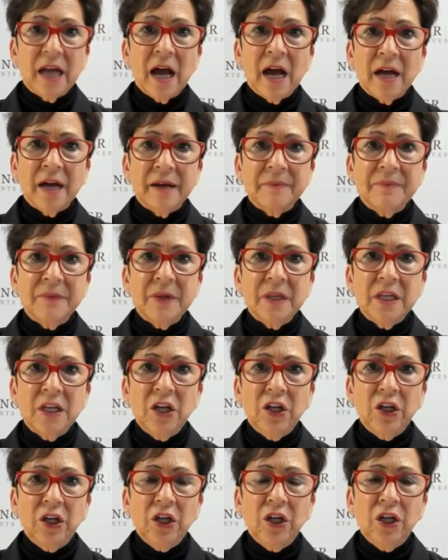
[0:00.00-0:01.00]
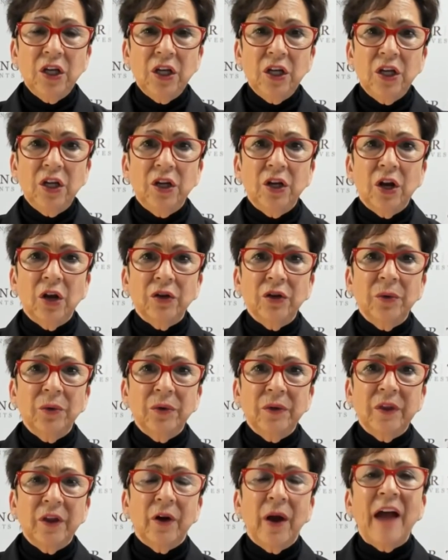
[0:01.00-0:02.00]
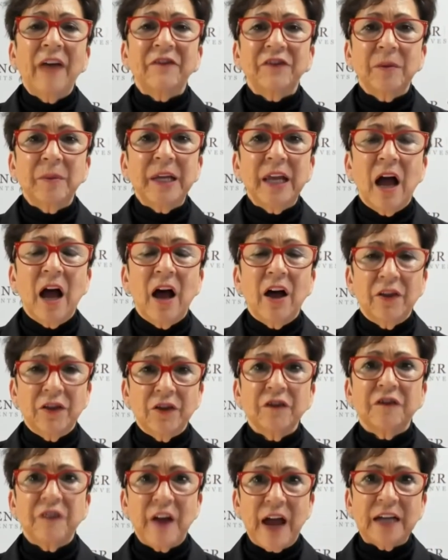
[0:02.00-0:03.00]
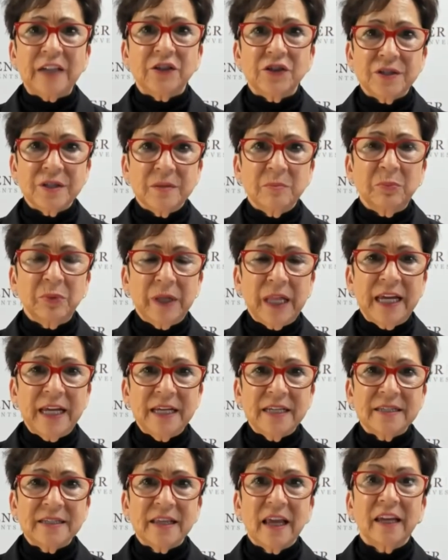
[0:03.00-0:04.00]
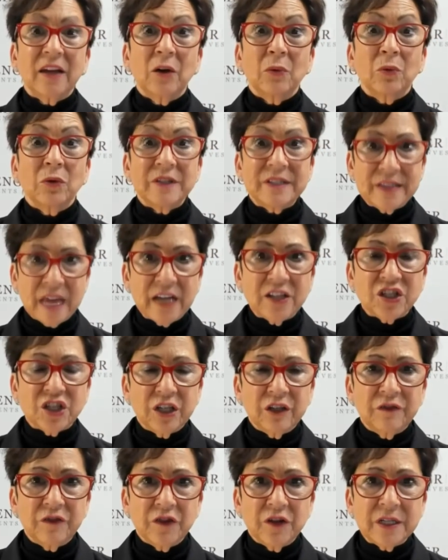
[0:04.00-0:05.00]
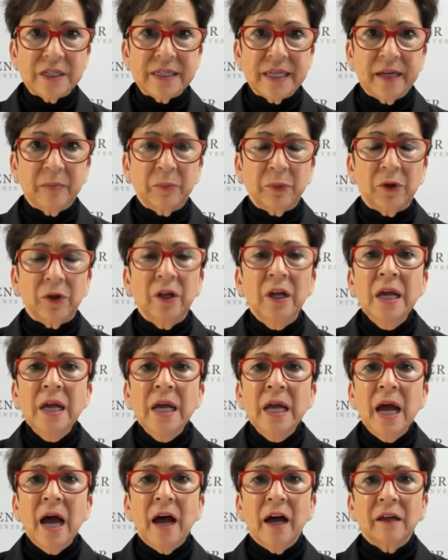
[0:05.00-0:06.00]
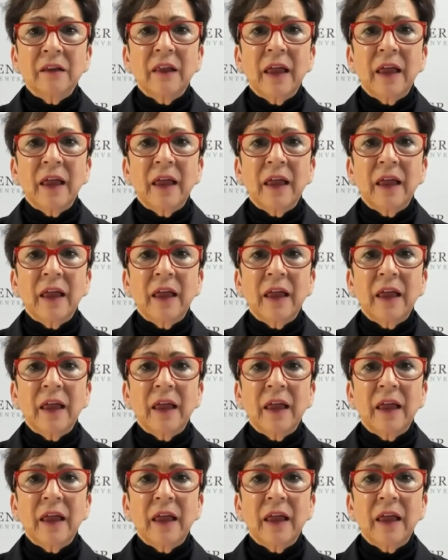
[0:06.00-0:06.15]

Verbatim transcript: Um, you know you there have to be other factors in place like a recession for example uh,